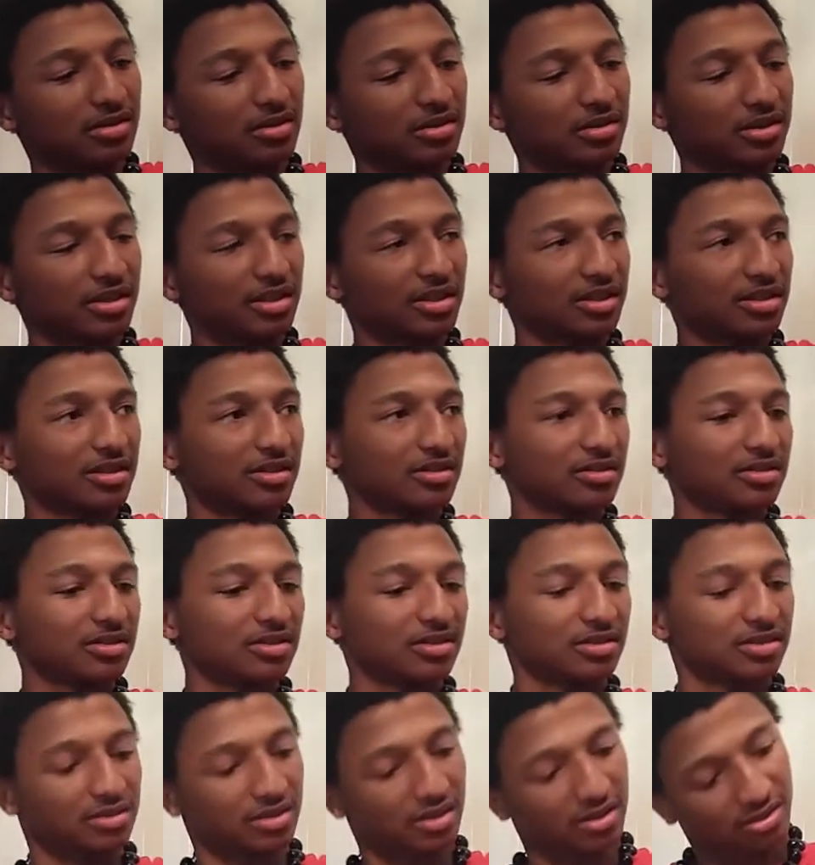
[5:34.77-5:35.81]
Okay, this
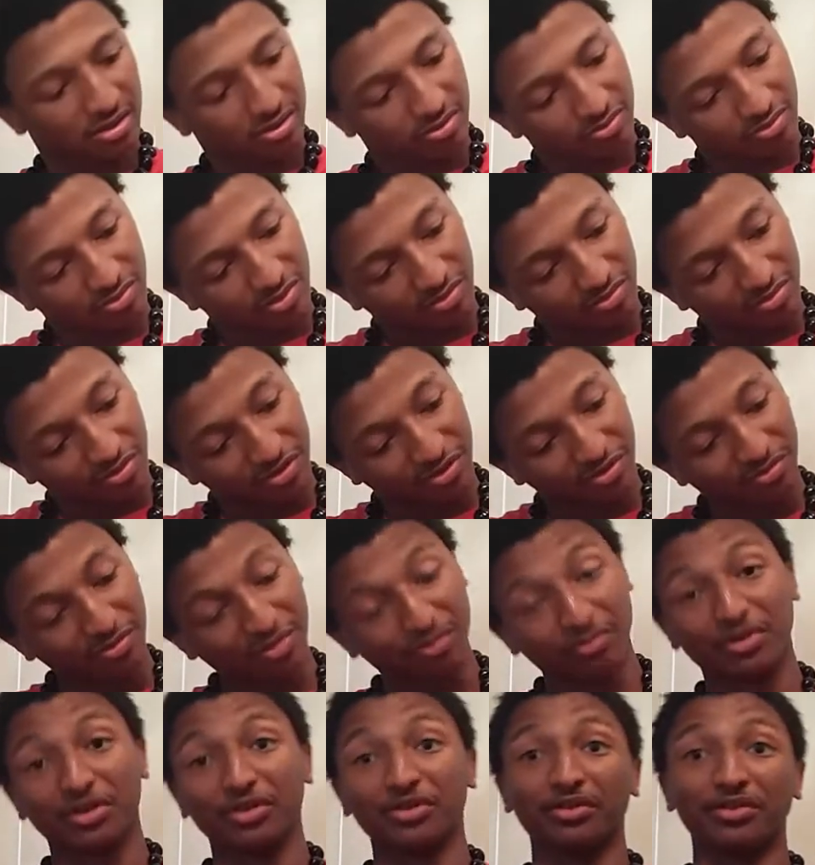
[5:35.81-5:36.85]
is like,
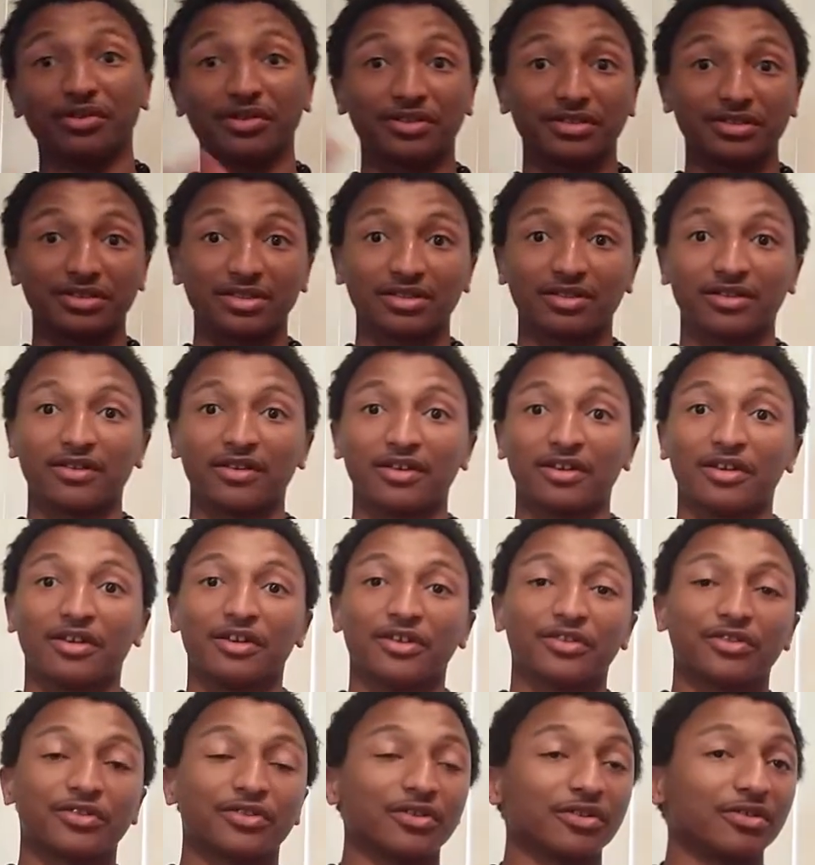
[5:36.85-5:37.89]
my mother is
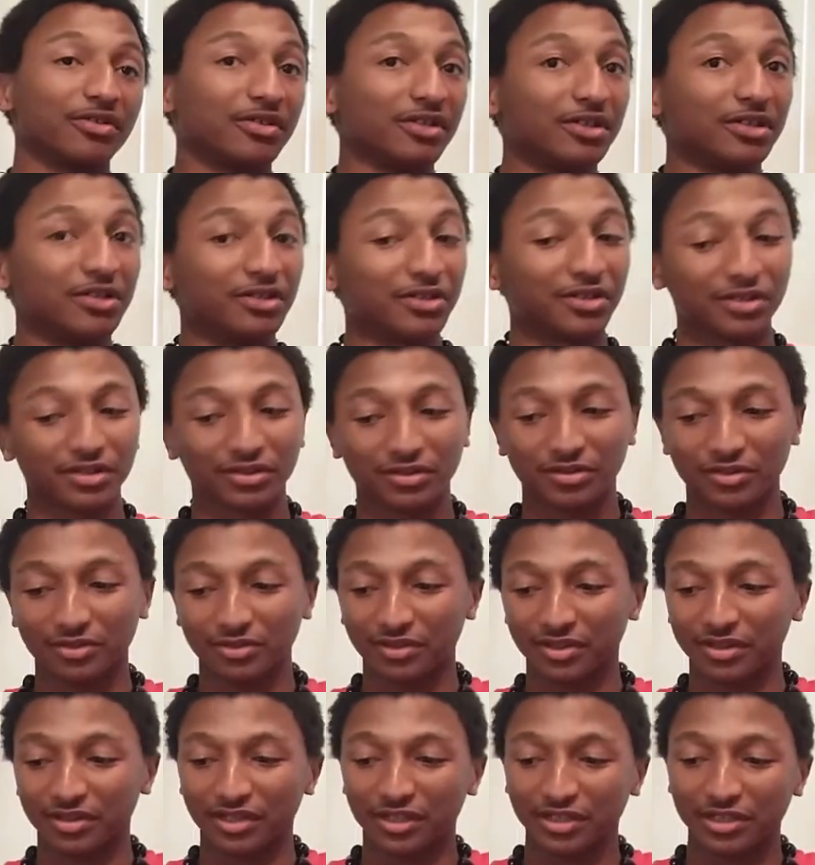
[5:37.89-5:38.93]
thoroughly looking
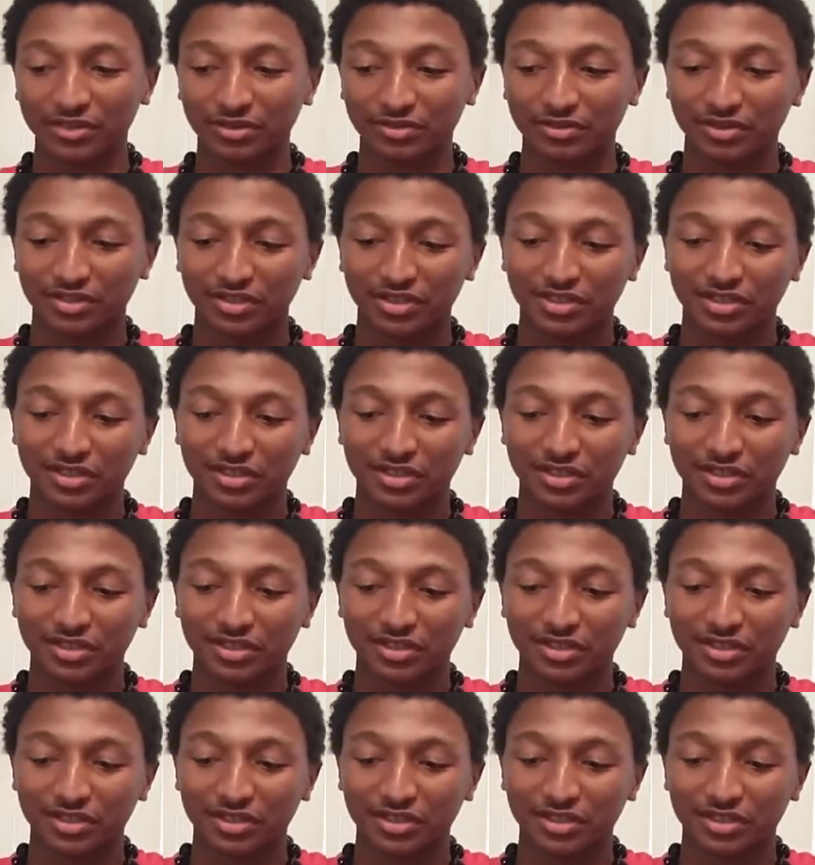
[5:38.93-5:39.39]
through it, and